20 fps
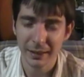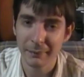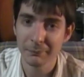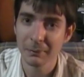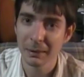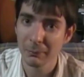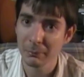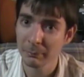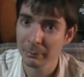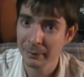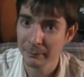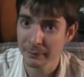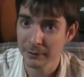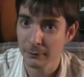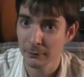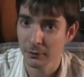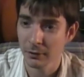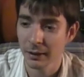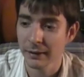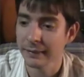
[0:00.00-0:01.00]
I'm repeating myself
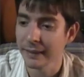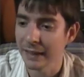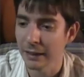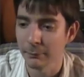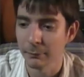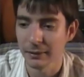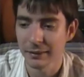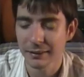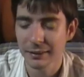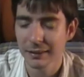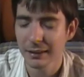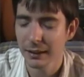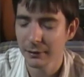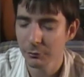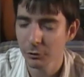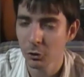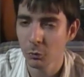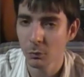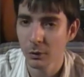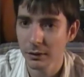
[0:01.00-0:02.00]
a lot now, but if
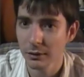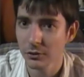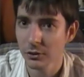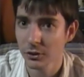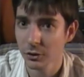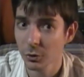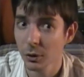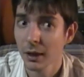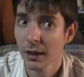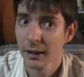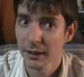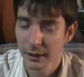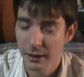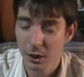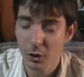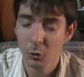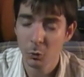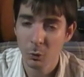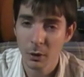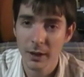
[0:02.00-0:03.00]
you want to,
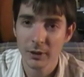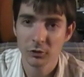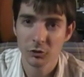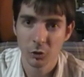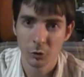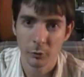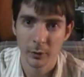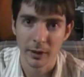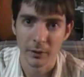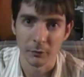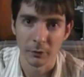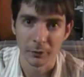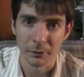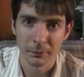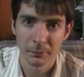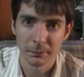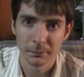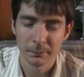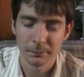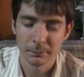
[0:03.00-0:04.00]
go watch The Raven.
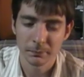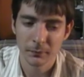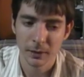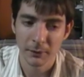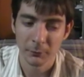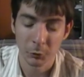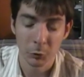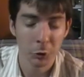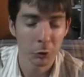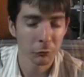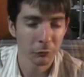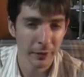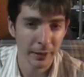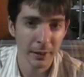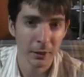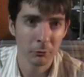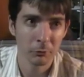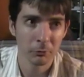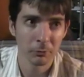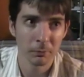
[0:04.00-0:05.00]
If you're a fan
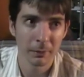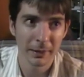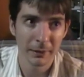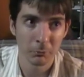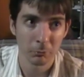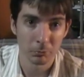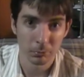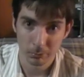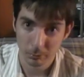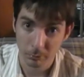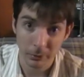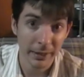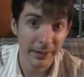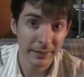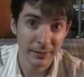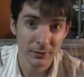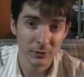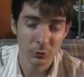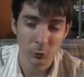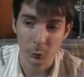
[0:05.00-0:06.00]
of, like,
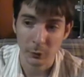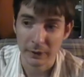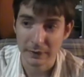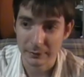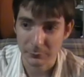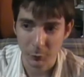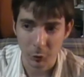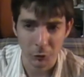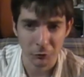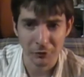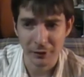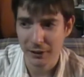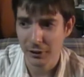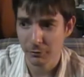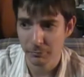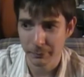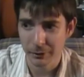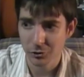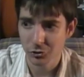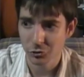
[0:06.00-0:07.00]
writing stories, if you're a fan of
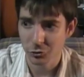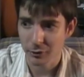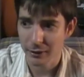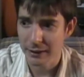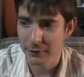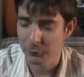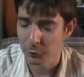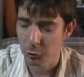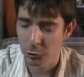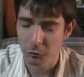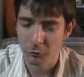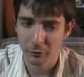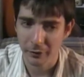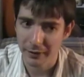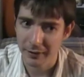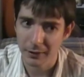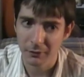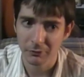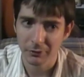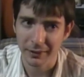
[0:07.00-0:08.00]
mystery, if you're a
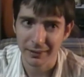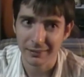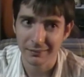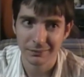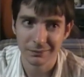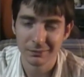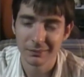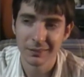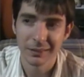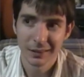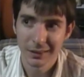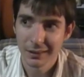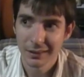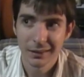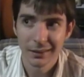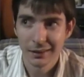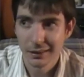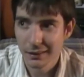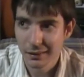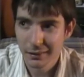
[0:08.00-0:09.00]
fan of, like,
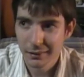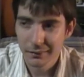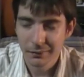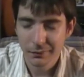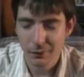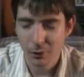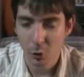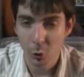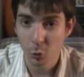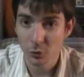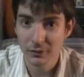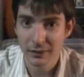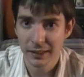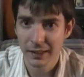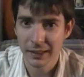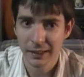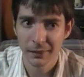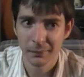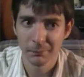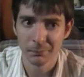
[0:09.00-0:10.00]

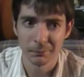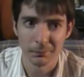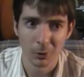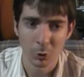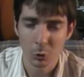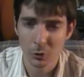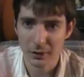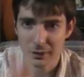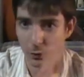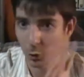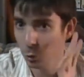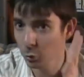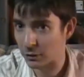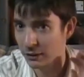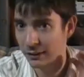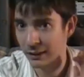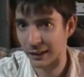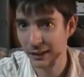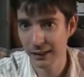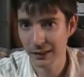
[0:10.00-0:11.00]
oldie
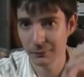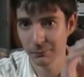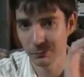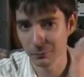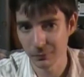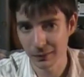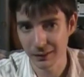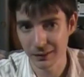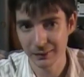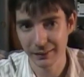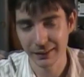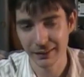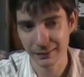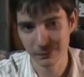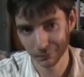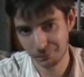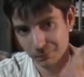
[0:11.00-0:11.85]
time, like